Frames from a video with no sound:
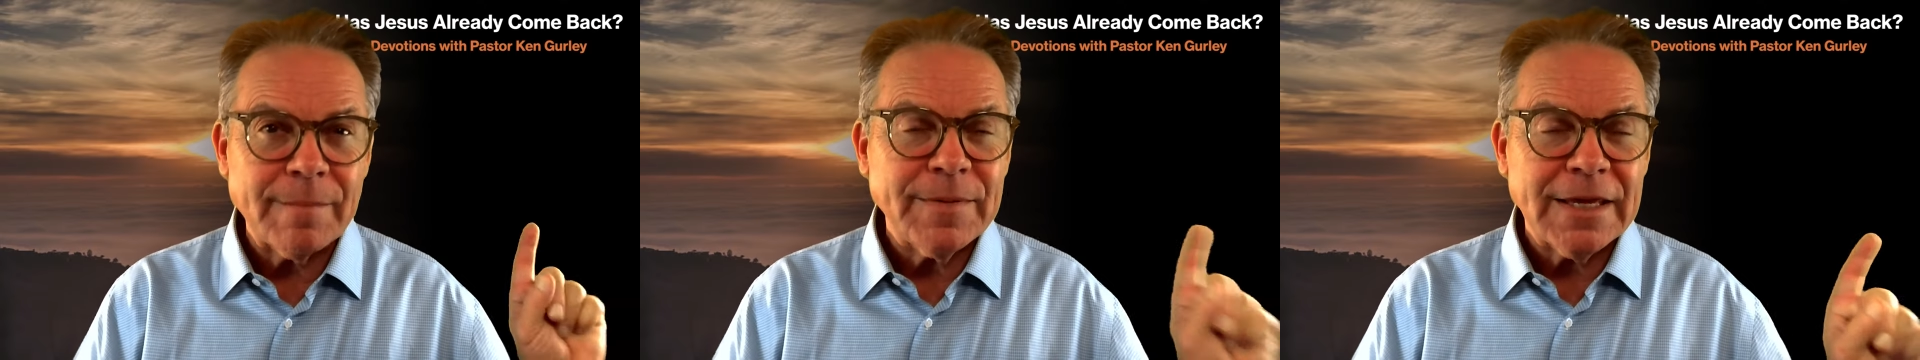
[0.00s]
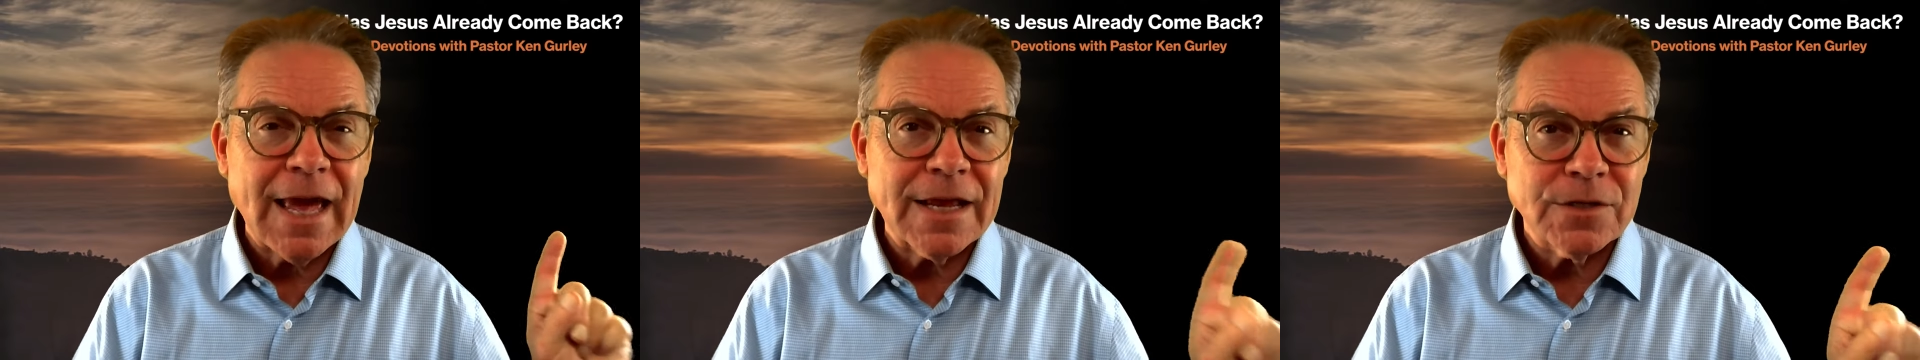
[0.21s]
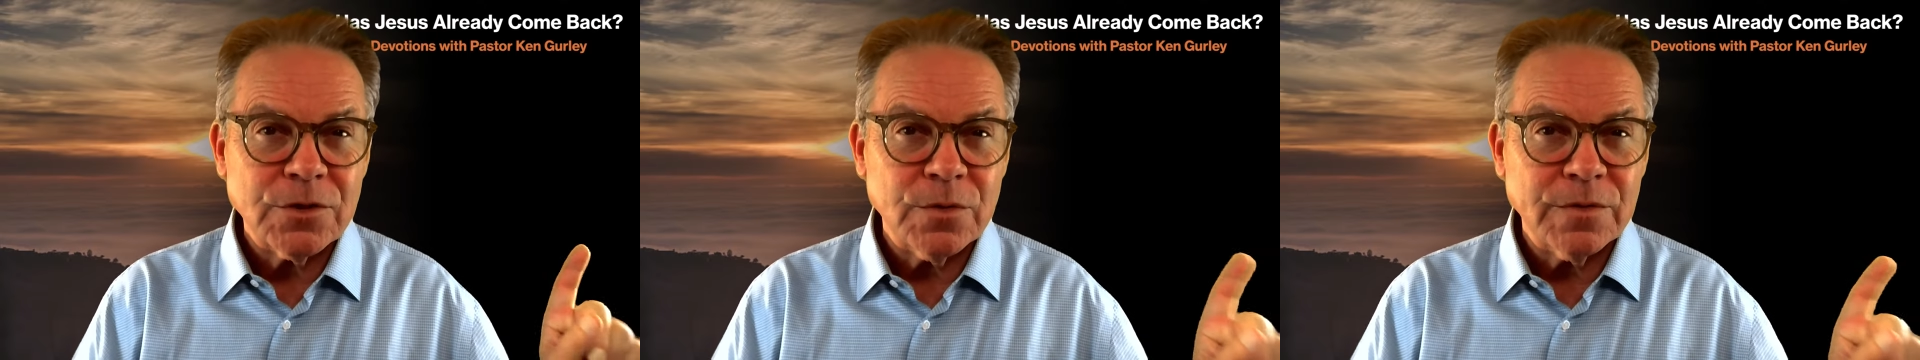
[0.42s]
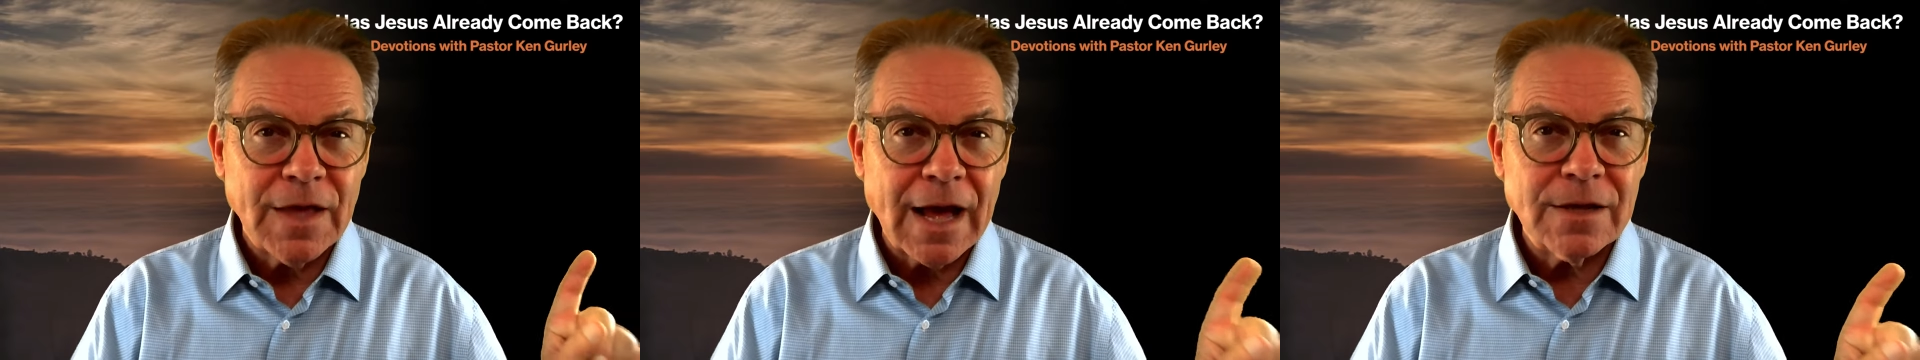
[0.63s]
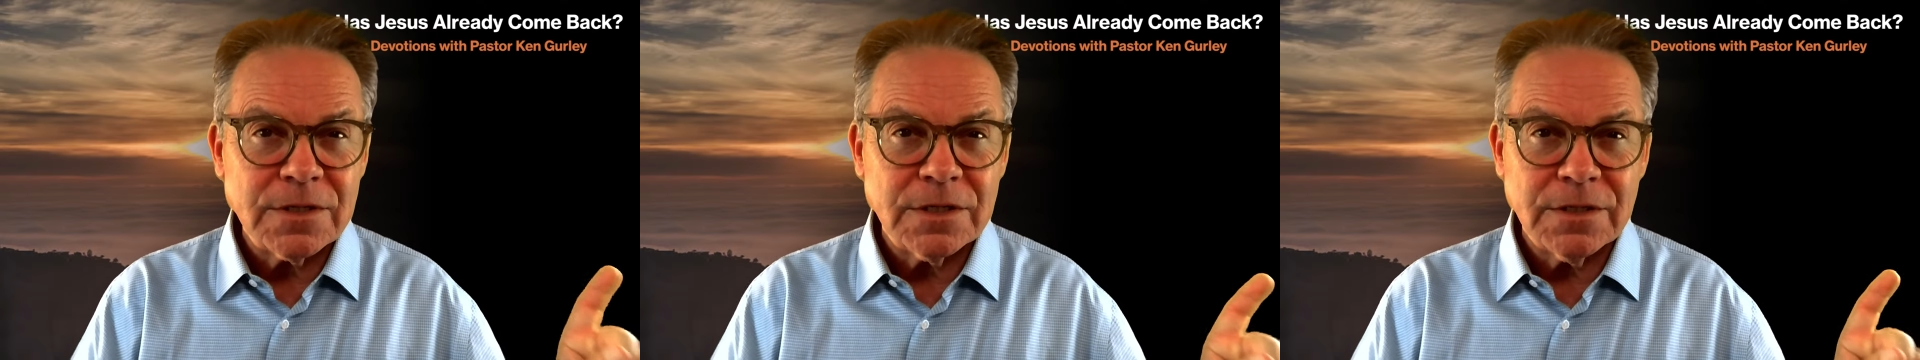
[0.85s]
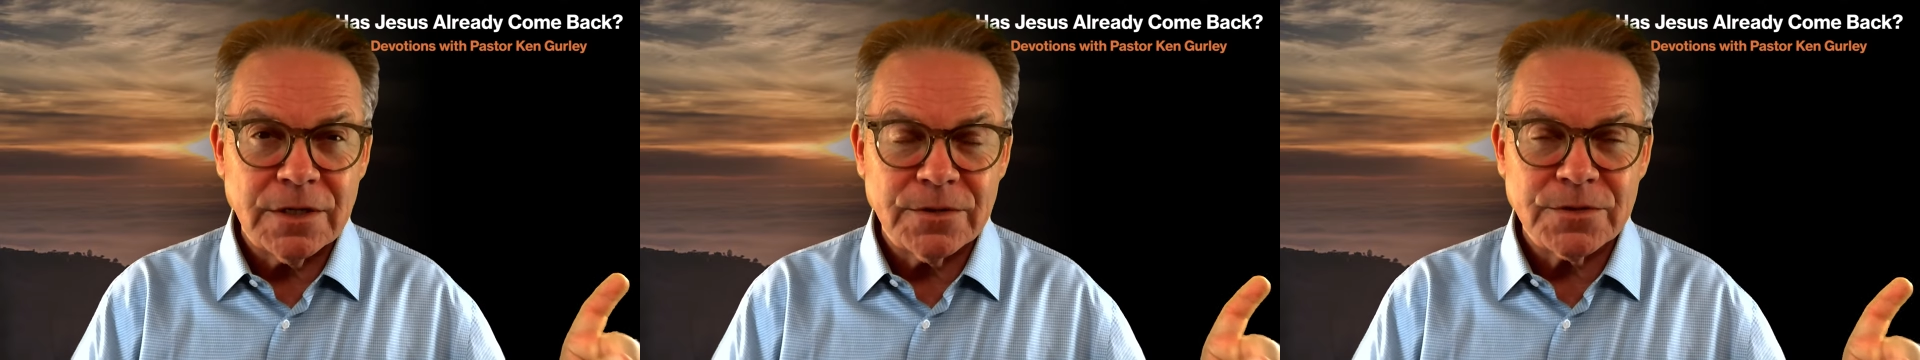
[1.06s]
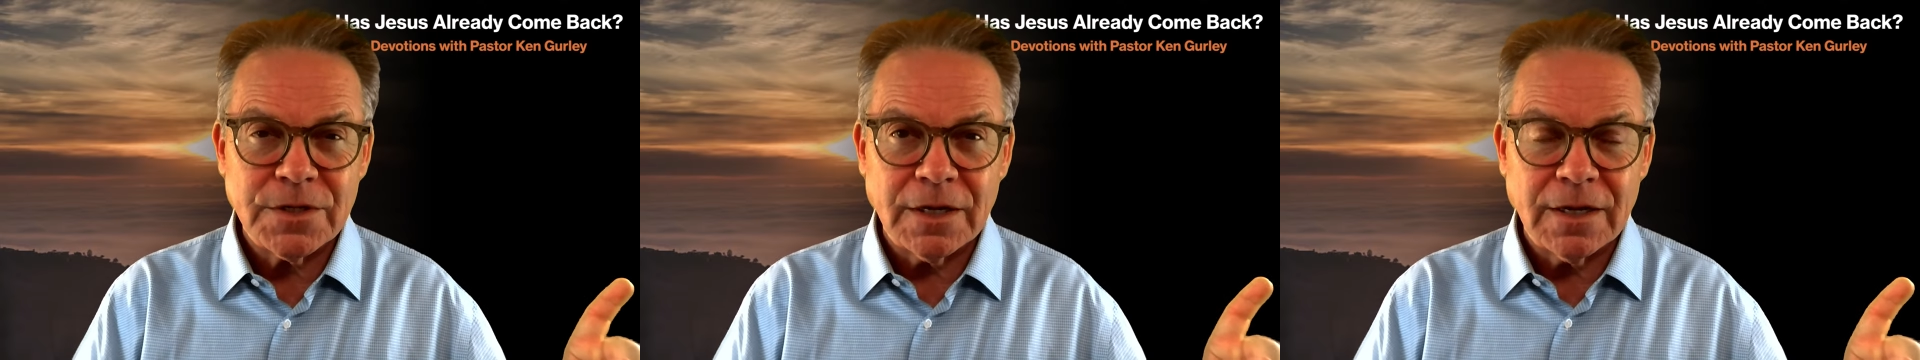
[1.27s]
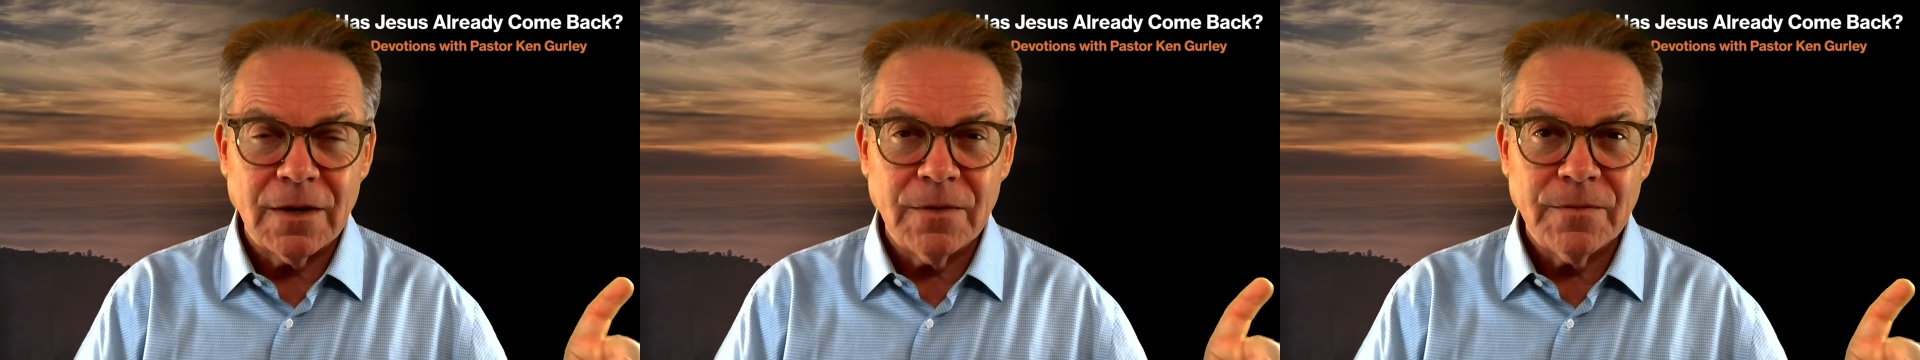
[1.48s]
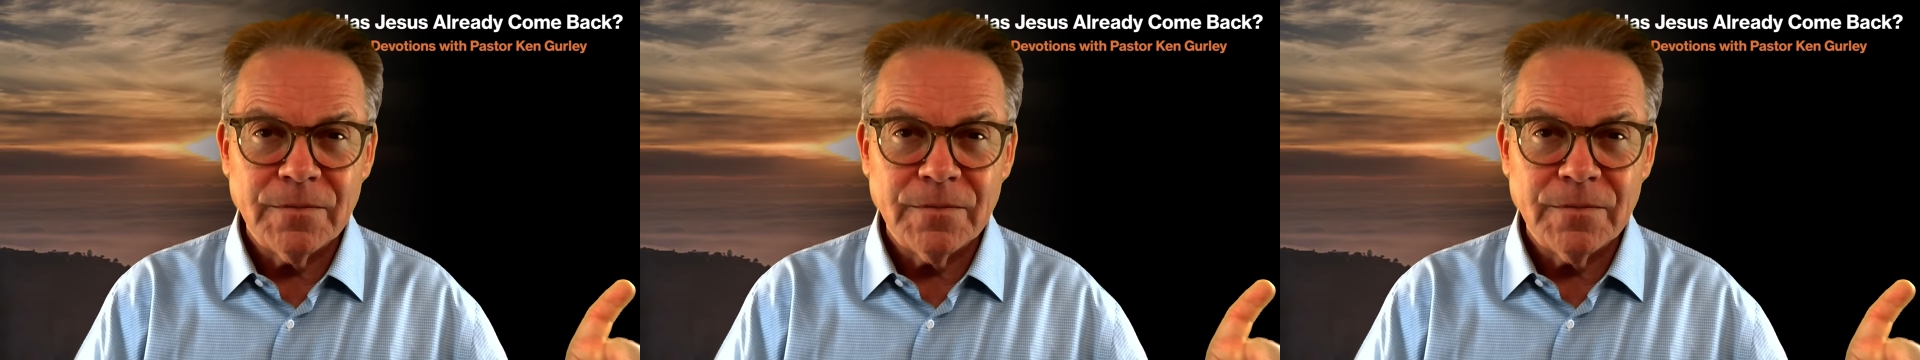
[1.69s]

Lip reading: began 2,000 years ago,